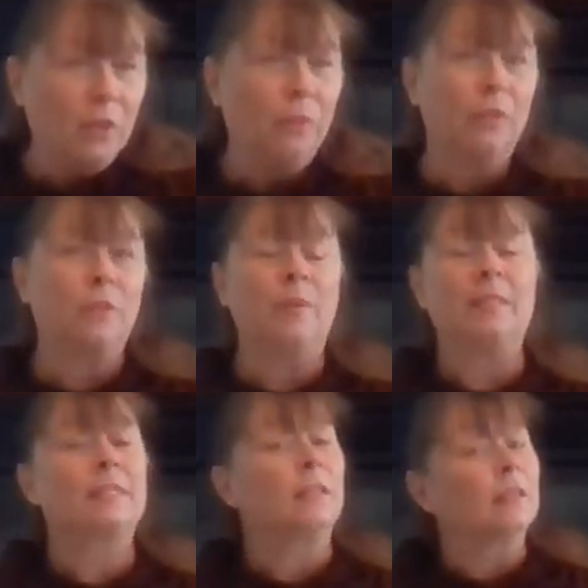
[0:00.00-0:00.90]
which means
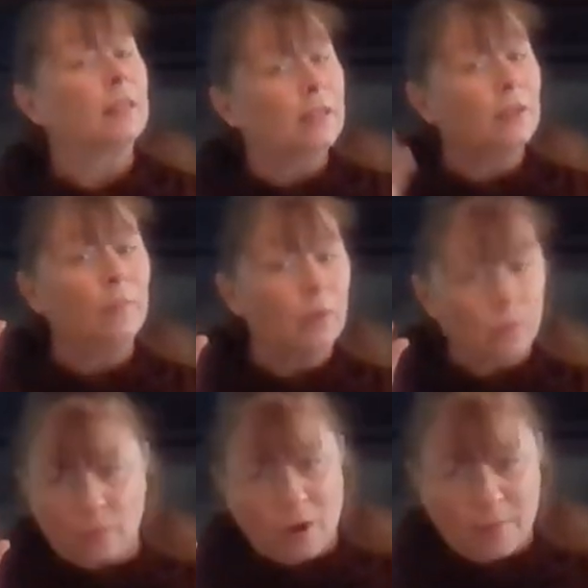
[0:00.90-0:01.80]
it's a little
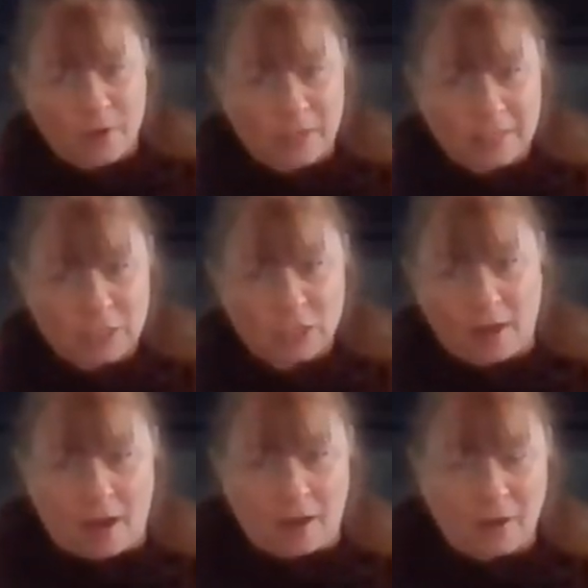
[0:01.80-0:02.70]
bit warmer in
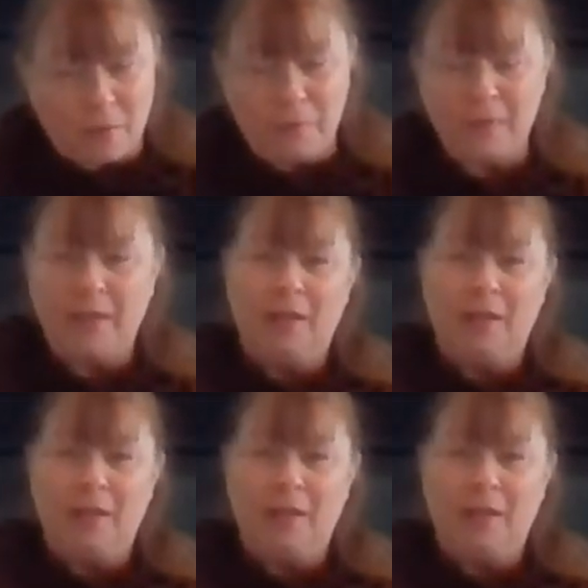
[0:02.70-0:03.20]
Chicago